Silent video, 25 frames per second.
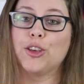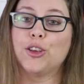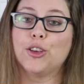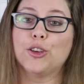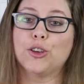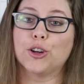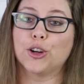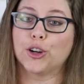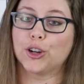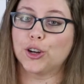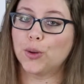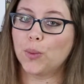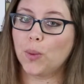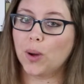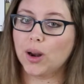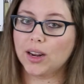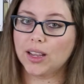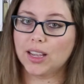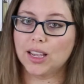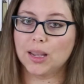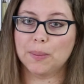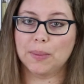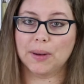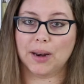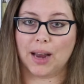You're going to want
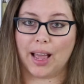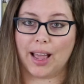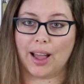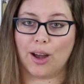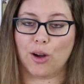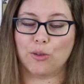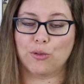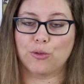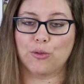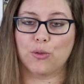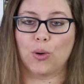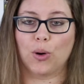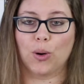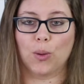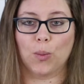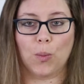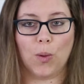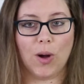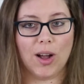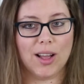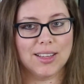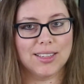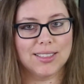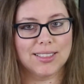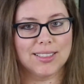to keep an eye out for
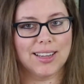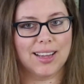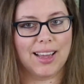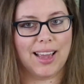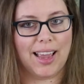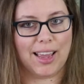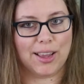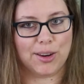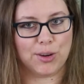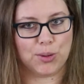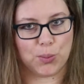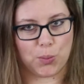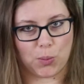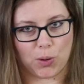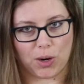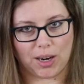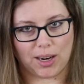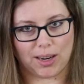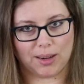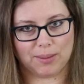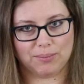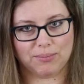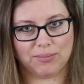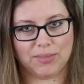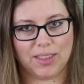was and
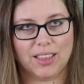were.